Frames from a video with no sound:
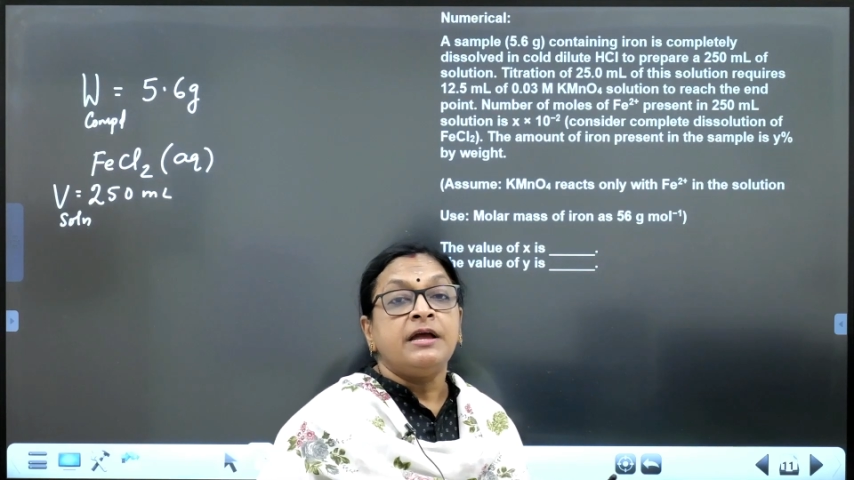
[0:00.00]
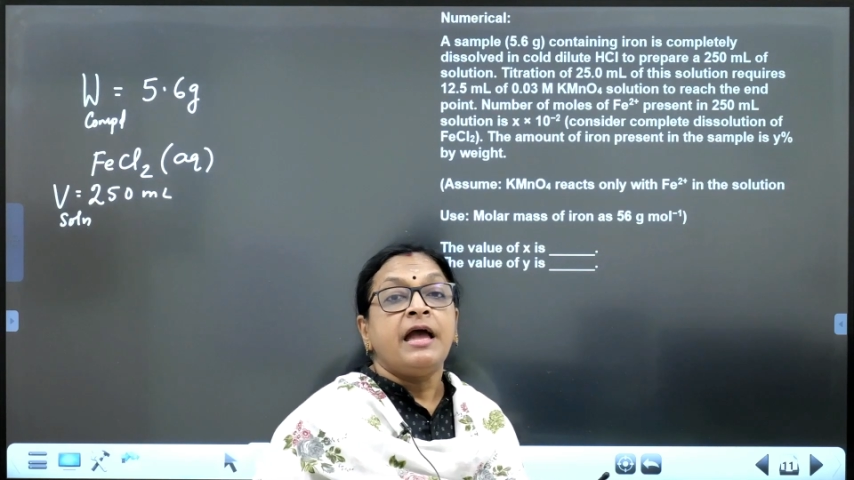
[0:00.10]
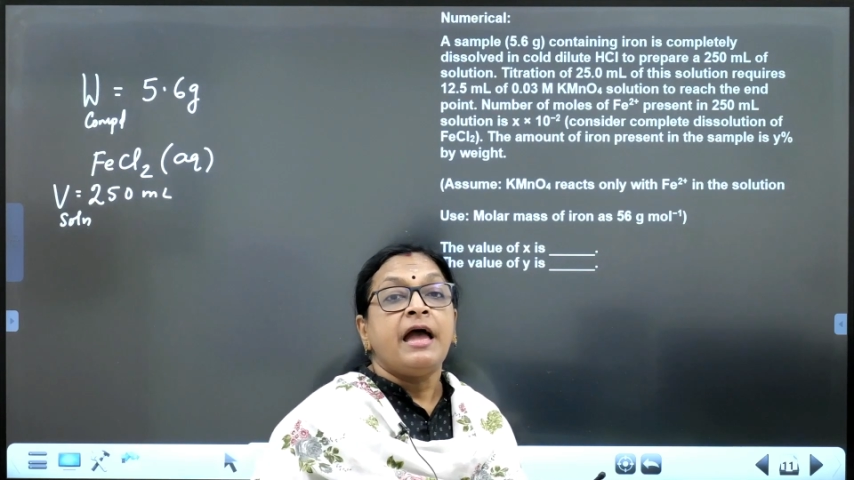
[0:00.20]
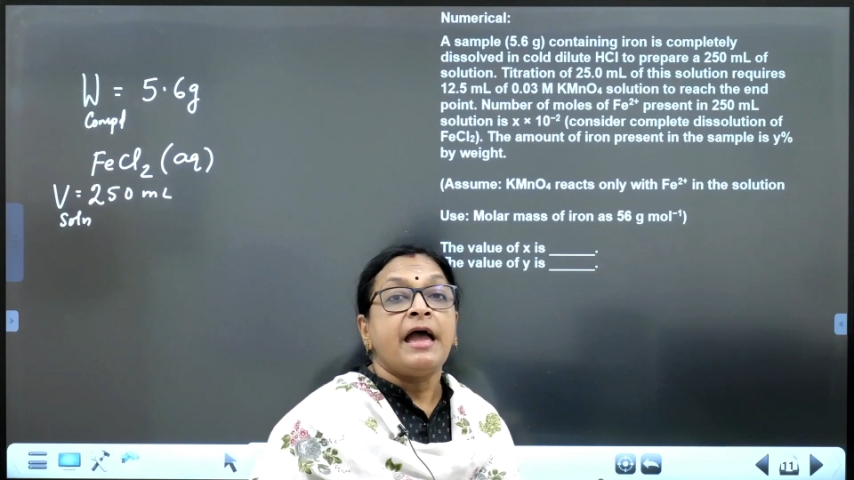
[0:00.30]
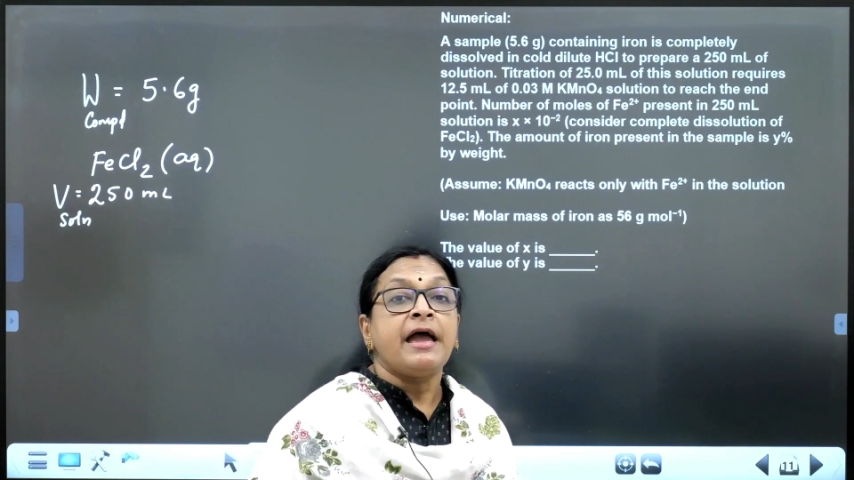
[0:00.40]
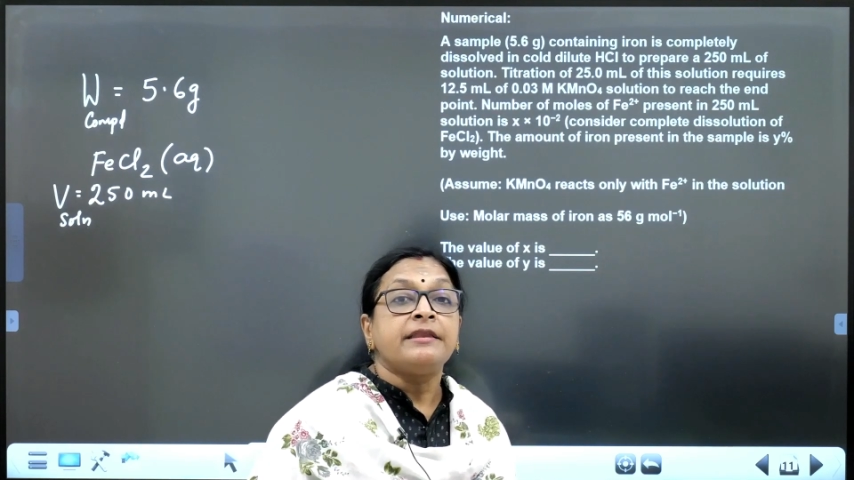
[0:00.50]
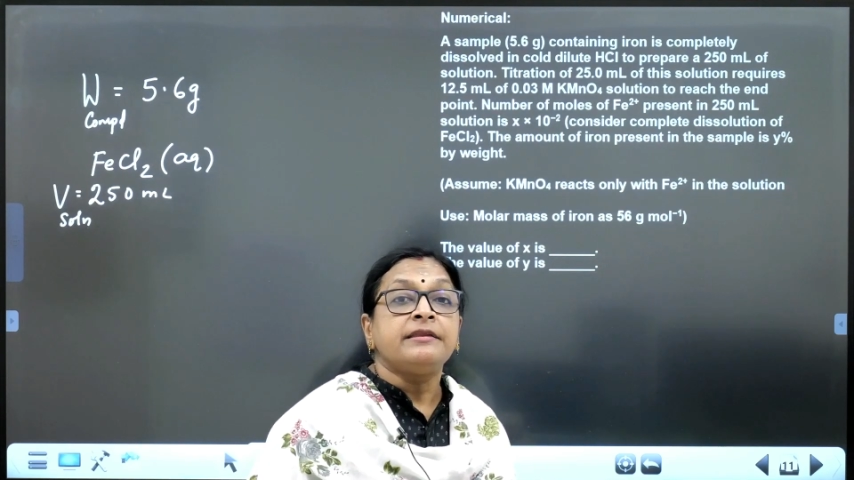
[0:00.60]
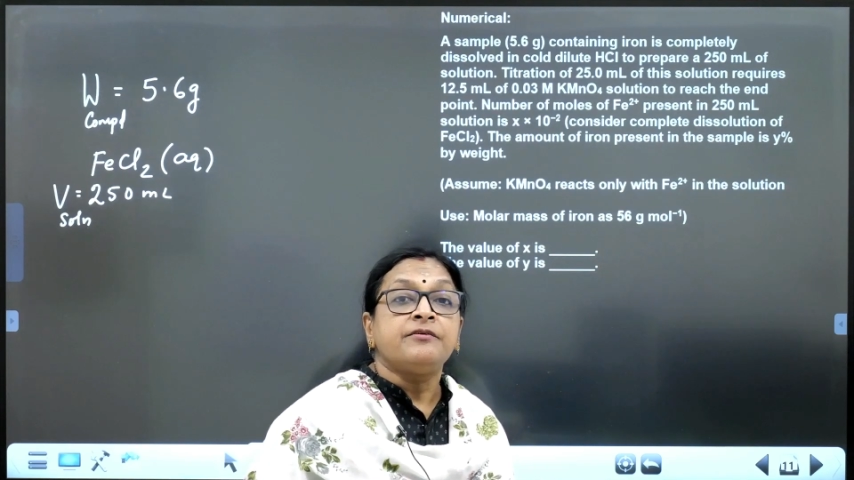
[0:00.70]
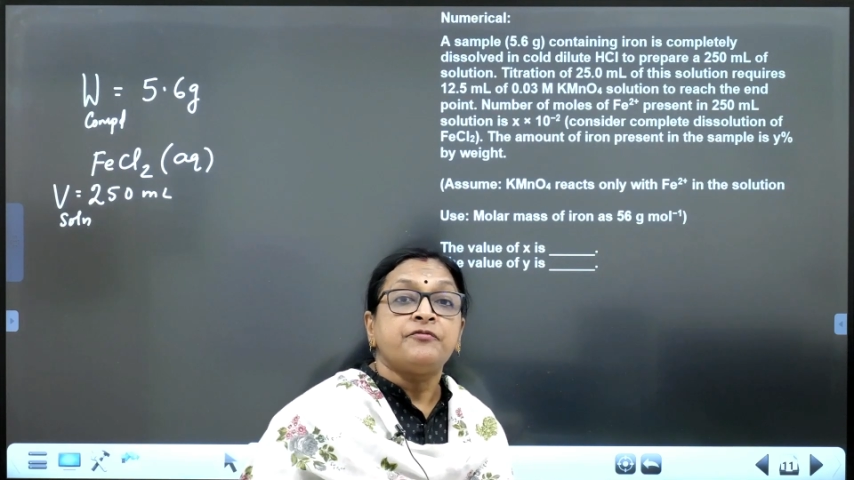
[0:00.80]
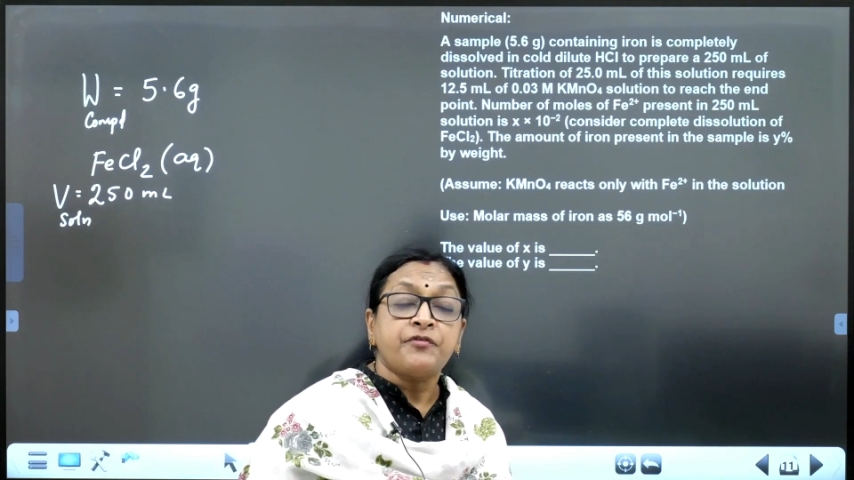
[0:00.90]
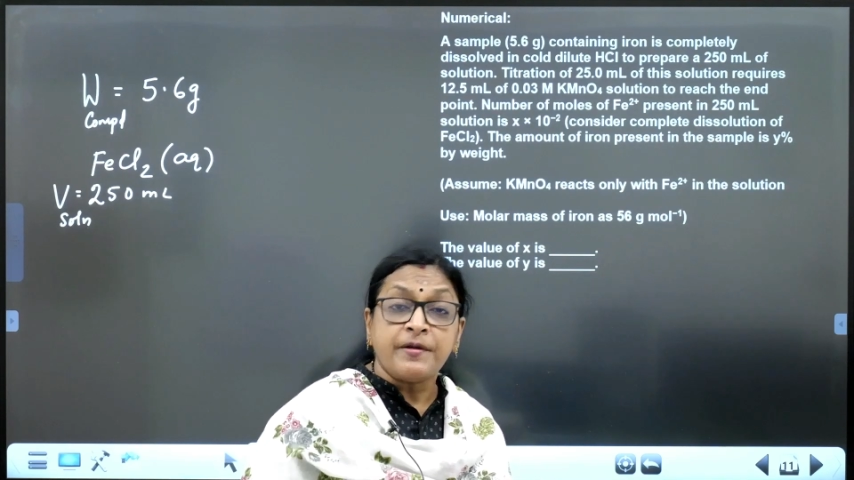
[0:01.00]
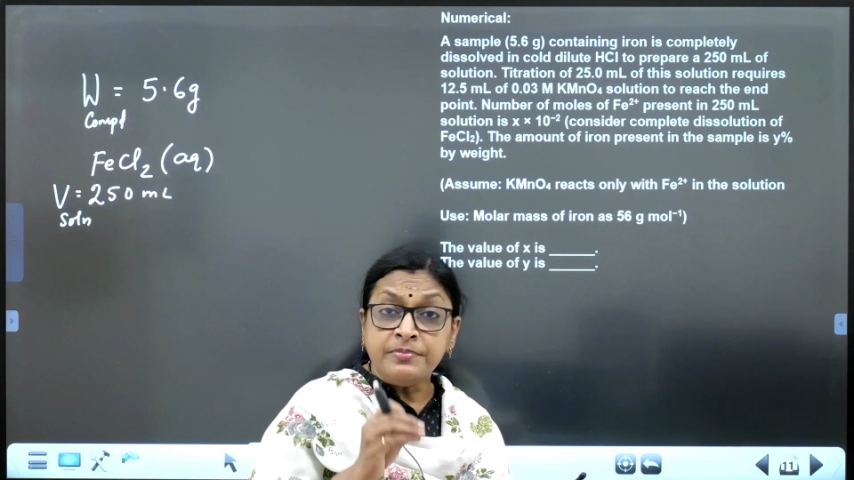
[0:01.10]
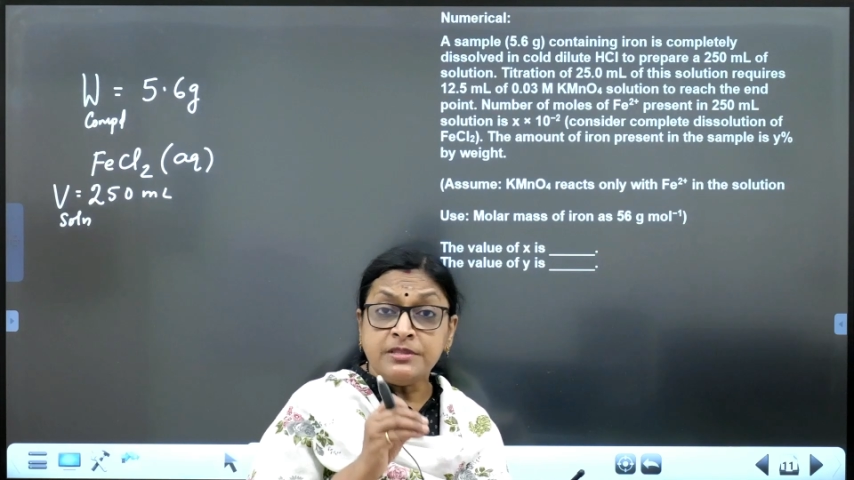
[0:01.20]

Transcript: And from this